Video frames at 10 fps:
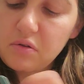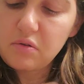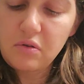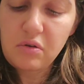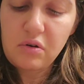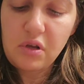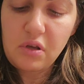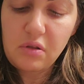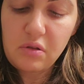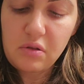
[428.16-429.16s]
to your
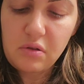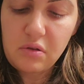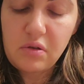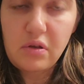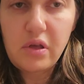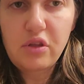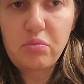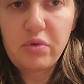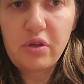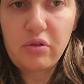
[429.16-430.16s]
nail and you
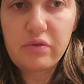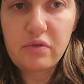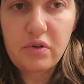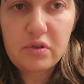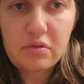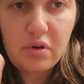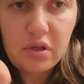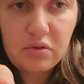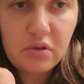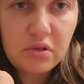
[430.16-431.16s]
peel off the rest, okay?
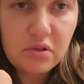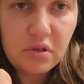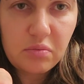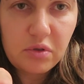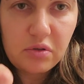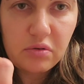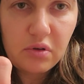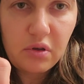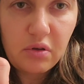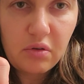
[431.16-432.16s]
So this is the piece you get.